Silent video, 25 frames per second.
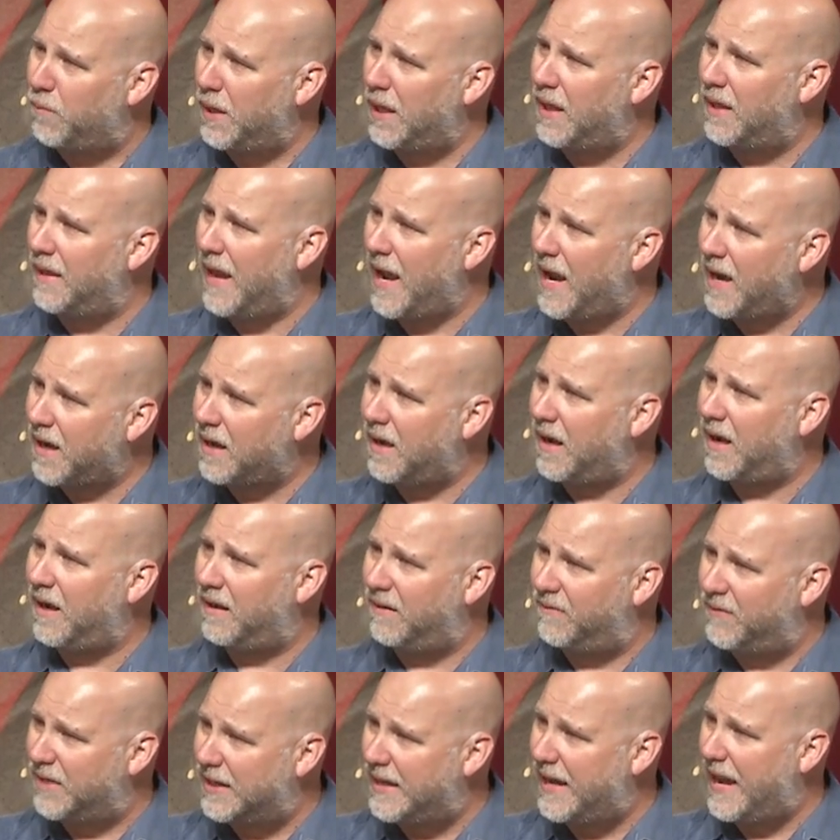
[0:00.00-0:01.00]
being that
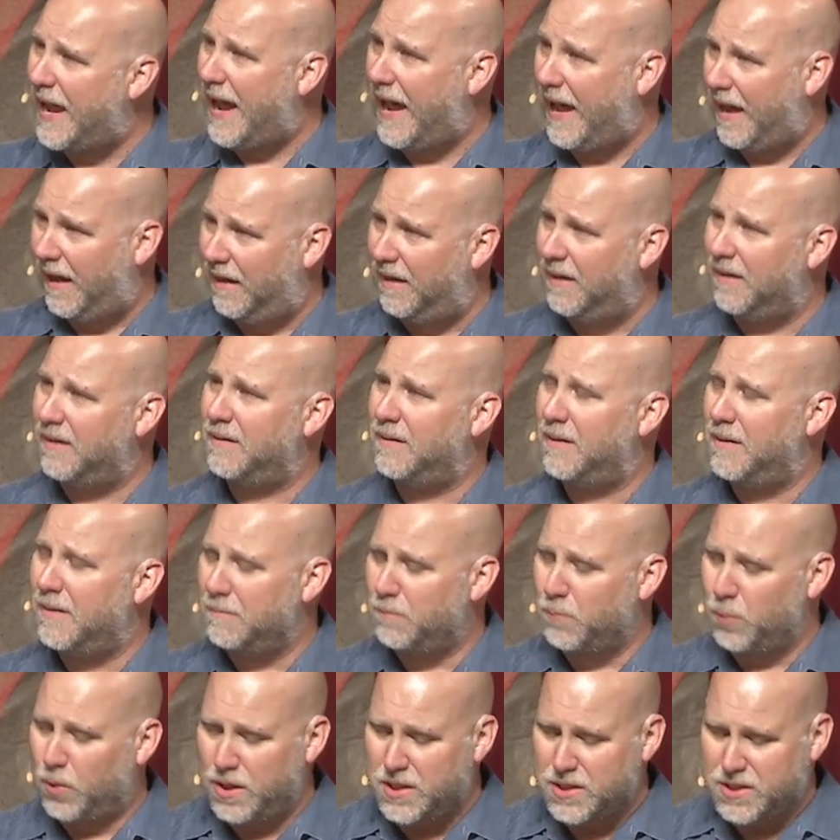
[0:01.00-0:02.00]
kind of a dad.
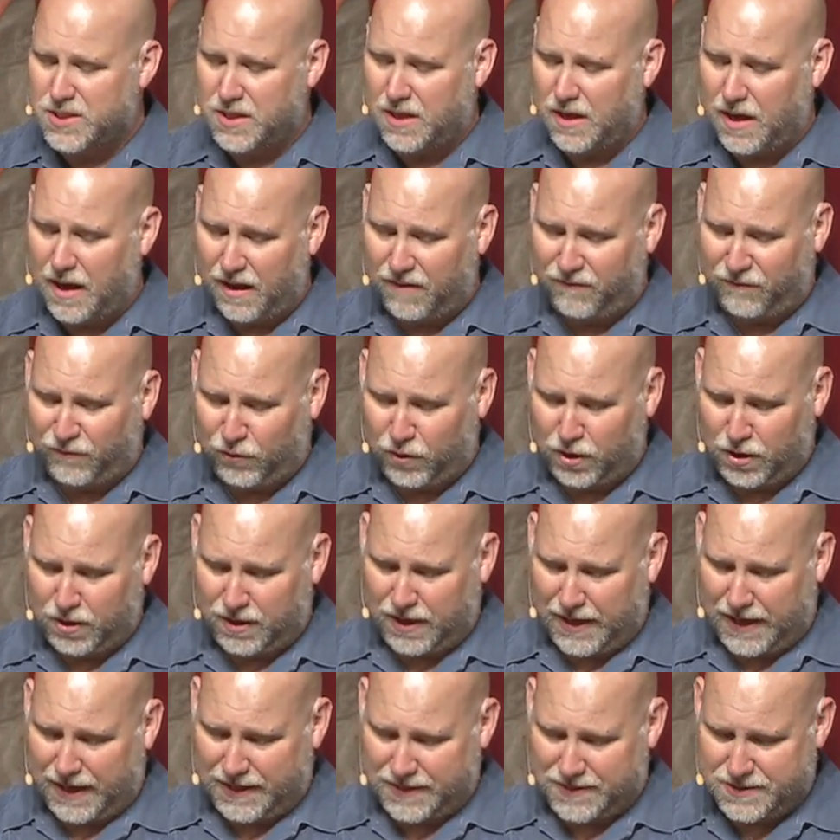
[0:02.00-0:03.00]
Praise God for you
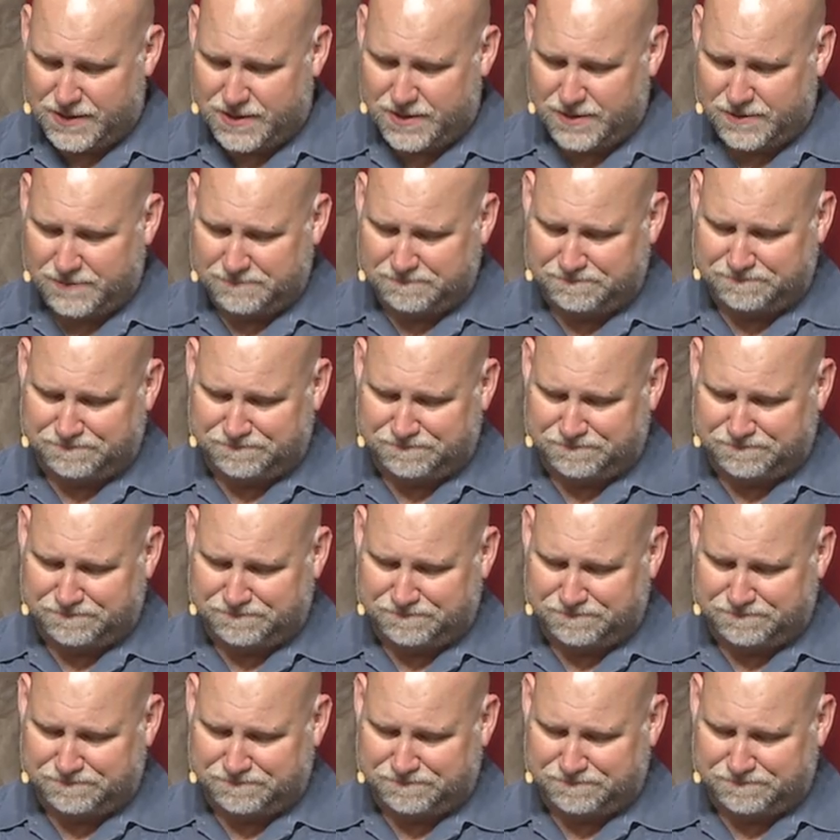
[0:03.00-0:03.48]
guys.